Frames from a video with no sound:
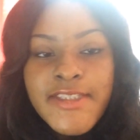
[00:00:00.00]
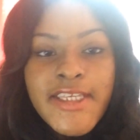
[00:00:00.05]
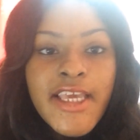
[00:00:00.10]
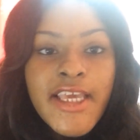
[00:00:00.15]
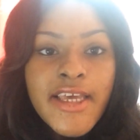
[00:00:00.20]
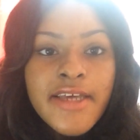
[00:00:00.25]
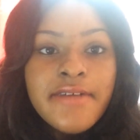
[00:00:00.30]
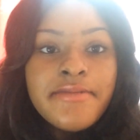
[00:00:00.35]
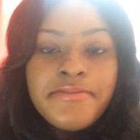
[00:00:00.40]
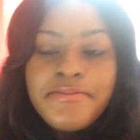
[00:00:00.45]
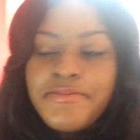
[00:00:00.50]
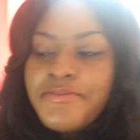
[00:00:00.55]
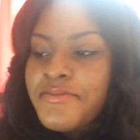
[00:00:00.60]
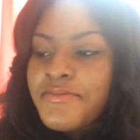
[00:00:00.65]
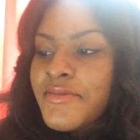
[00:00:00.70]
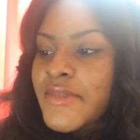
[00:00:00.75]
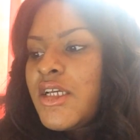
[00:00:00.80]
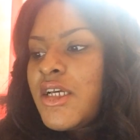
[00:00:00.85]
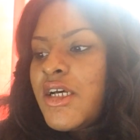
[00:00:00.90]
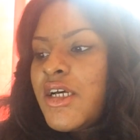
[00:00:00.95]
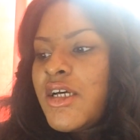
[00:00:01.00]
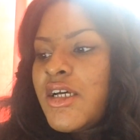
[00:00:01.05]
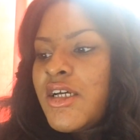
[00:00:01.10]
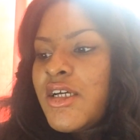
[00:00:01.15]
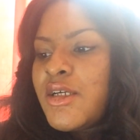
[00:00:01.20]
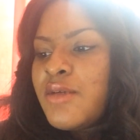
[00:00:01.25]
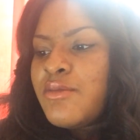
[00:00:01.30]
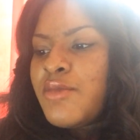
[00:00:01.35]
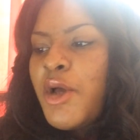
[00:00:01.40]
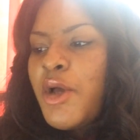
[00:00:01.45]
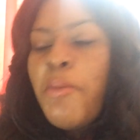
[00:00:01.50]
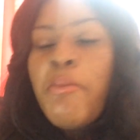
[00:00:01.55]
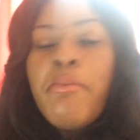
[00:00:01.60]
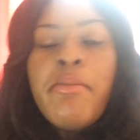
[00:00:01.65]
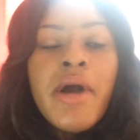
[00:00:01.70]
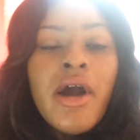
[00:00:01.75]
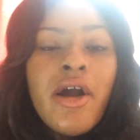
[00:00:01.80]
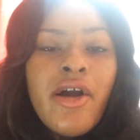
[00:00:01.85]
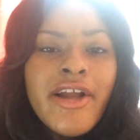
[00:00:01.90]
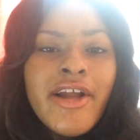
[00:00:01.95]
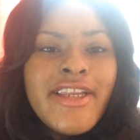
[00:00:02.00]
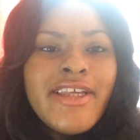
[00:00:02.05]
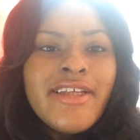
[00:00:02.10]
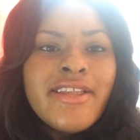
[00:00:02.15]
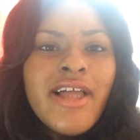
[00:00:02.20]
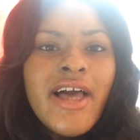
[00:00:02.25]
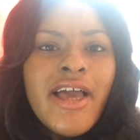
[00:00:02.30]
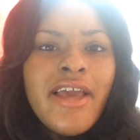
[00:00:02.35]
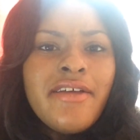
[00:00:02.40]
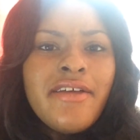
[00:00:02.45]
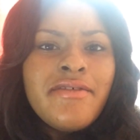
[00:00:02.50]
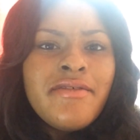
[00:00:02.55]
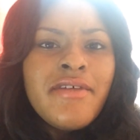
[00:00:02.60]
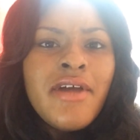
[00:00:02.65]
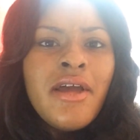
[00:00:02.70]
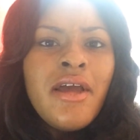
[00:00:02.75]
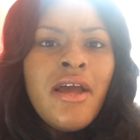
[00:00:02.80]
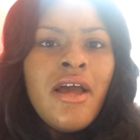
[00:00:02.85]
Yeah. Party life.